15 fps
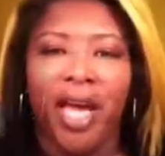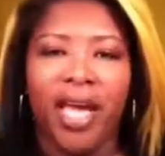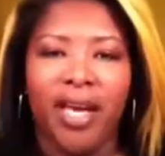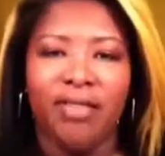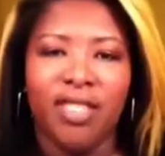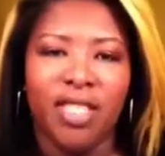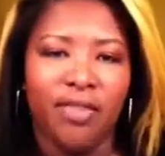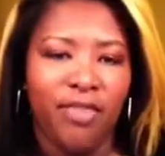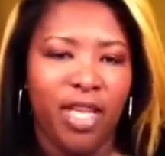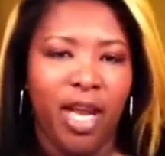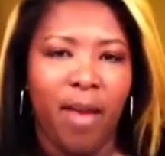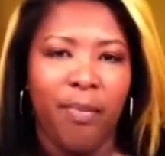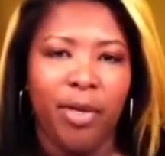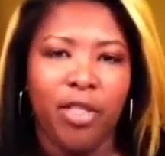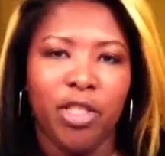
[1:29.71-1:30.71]
I have stuff that
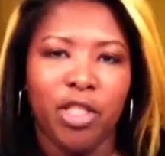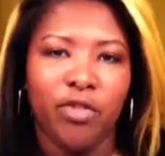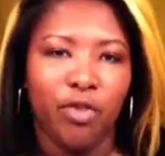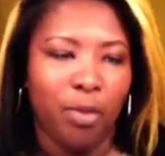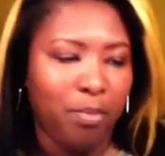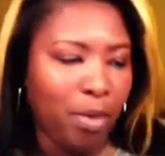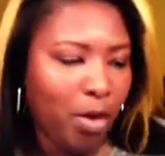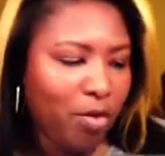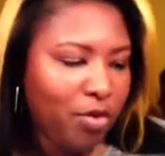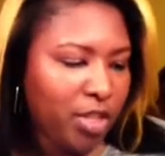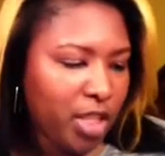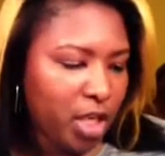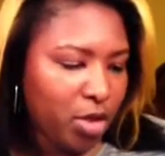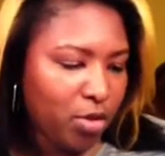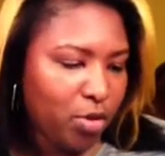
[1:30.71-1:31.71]
I purchased from both
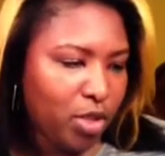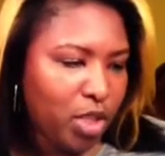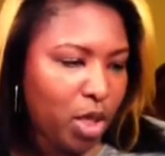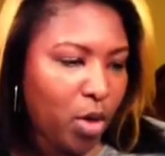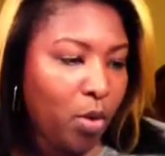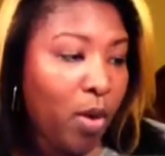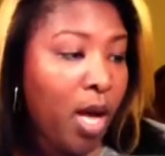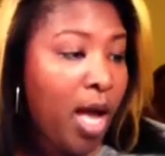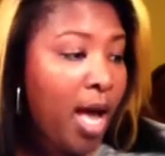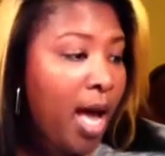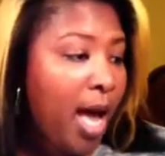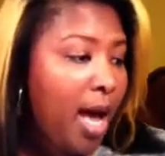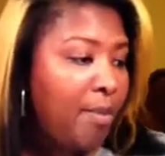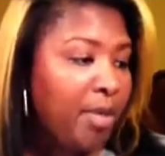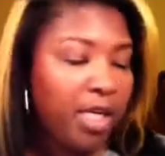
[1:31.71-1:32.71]
shows, so
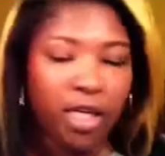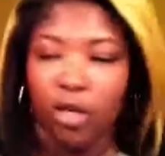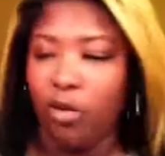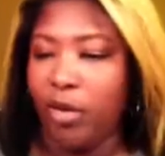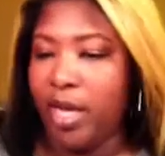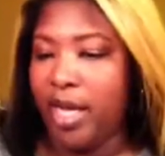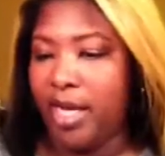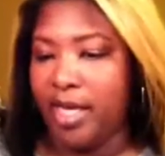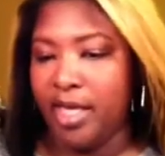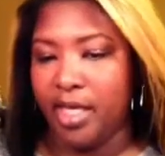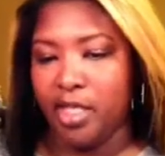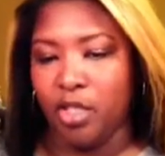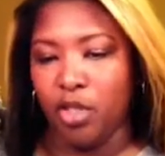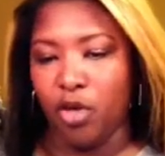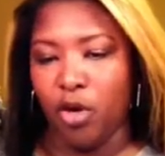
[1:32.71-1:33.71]
I'm going to go ahead and
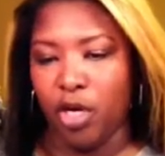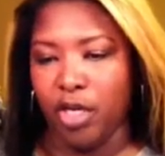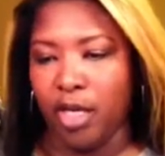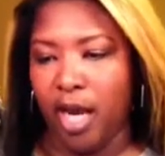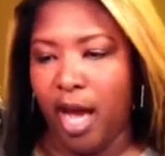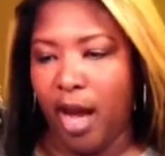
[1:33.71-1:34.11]
get started.